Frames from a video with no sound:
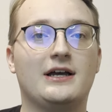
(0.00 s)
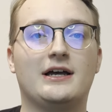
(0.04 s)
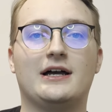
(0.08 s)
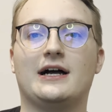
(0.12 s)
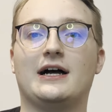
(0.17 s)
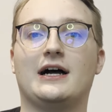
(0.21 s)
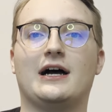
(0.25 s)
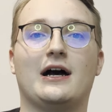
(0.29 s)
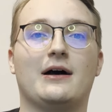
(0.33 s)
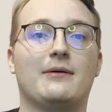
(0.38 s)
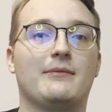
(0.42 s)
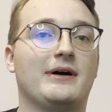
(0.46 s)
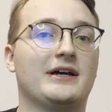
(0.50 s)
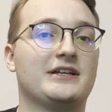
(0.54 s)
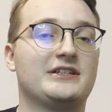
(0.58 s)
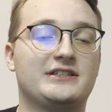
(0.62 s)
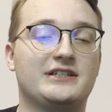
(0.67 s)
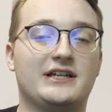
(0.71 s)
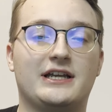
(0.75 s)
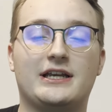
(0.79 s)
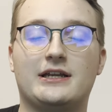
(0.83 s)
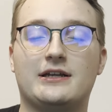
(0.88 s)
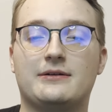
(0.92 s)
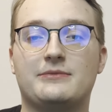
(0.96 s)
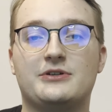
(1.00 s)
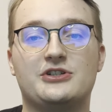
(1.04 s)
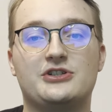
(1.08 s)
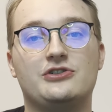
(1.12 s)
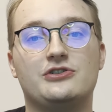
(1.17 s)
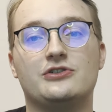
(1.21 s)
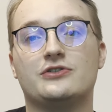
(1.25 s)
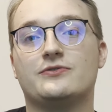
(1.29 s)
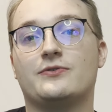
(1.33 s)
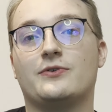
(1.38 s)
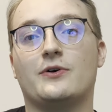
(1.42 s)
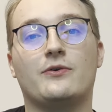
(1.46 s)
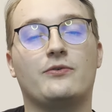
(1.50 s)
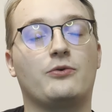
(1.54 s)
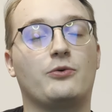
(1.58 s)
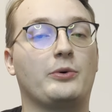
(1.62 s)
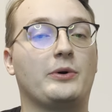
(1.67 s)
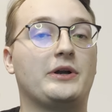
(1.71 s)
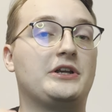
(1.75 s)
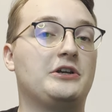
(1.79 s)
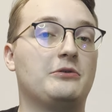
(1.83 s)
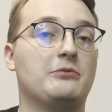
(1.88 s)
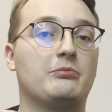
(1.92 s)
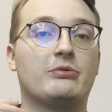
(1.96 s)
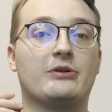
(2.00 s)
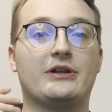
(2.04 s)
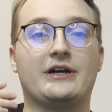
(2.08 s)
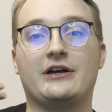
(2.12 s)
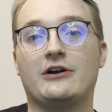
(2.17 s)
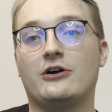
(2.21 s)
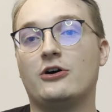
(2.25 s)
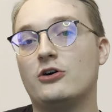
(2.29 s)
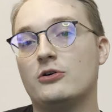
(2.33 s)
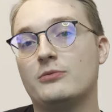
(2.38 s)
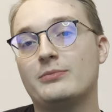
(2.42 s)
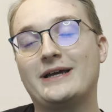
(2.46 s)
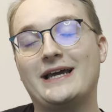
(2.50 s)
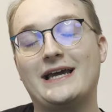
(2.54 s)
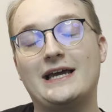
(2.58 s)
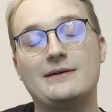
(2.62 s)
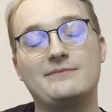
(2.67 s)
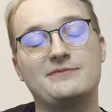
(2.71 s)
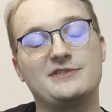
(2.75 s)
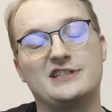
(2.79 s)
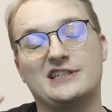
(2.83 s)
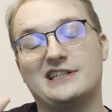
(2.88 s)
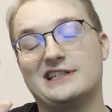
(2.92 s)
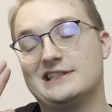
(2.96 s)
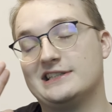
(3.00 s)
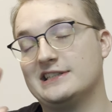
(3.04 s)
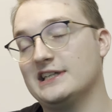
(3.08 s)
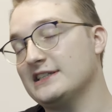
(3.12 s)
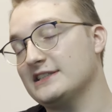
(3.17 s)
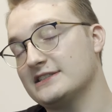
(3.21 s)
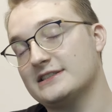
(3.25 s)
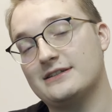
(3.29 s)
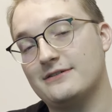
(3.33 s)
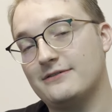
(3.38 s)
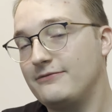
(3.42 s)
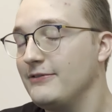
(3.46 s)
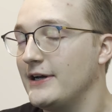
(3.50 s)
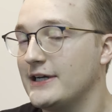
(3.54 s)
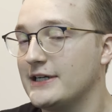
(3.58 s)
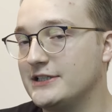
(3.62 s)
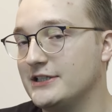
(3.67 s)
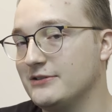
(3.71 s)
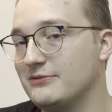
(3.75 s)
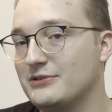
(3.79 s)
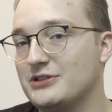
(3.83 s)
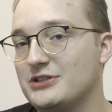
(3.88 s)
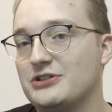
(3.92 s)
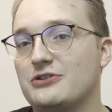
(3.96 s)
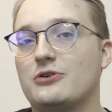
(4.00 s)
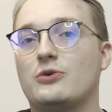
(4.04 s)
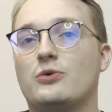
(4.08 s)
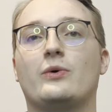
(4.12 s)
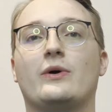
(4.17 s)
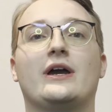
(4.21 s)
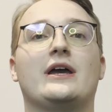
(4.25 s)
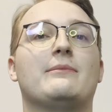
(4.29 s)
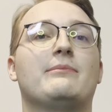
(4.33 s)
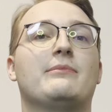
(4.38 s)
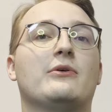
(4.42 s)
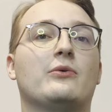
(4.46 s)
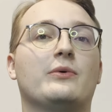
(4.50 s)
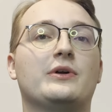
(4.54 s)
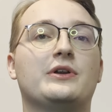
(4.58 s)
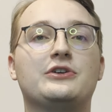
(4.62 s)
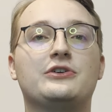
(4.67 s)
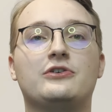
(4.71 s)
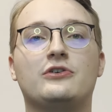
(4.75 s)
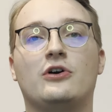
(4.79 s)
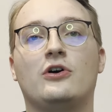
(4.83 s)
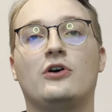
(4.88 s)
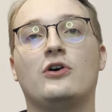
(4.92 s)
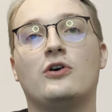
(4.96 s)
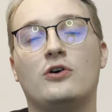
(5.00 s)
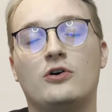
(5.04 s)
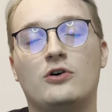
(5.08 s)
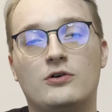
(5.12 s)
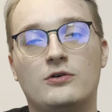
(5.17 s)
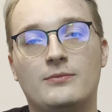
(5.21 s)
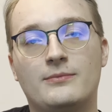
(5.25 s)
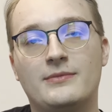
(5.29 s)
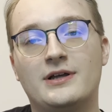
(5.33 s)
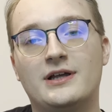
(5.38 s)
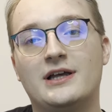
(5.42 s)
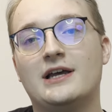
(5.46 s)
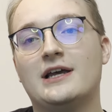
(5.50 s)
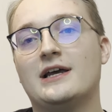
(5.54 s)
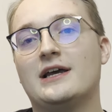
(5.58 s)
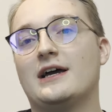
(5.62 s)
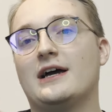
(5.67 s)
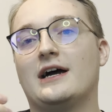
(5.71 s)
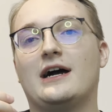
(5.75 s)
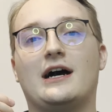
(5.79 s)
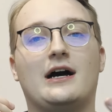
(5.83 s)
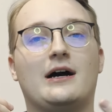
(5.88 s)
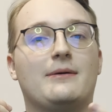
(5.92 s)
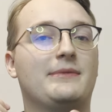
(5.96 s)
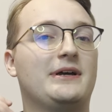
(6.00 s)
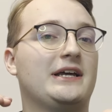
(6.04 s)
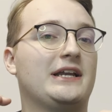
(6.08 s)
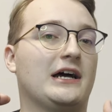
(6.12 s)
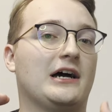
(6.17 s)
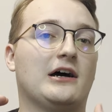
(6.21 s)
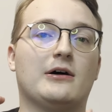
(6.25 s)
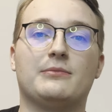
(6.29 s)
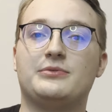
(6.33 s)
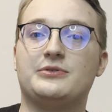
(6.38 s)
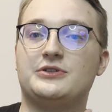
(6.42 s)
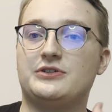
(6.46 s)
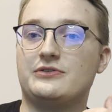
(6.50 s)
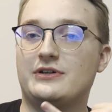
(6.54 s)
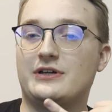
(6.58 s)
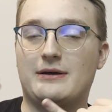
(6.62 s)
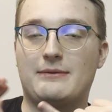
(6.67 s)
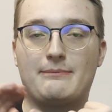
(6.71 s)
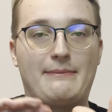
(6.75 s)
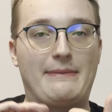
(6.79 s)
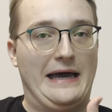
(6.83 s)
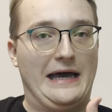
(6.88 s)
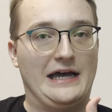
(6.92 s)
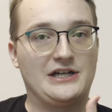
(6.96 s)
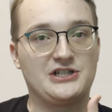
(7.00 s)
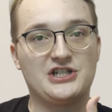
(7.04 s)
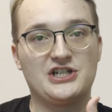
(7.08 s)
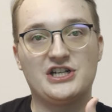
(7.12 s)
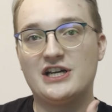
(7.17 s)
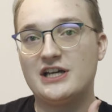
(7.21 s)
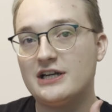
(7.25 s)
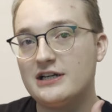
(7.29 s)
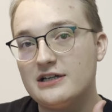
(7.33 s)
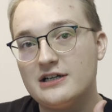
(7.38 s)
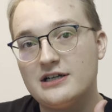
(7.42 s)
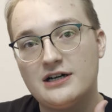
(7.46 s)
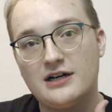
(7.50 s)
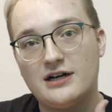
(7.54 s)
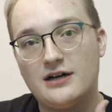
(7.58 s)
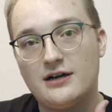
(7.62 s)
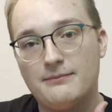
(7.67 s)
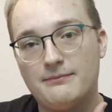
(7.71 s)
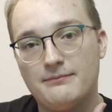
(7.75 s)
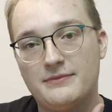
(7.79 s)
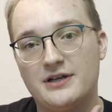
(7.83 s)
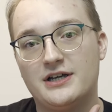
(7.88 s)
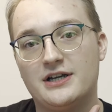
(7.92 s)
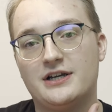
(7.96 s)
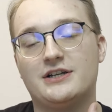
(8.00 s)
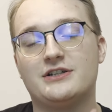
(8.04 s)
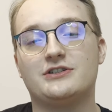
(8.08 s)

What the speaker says: A stadium is useful for when you play home games. Doesn't affect it when you're away, but when you're home, it helps you get match income.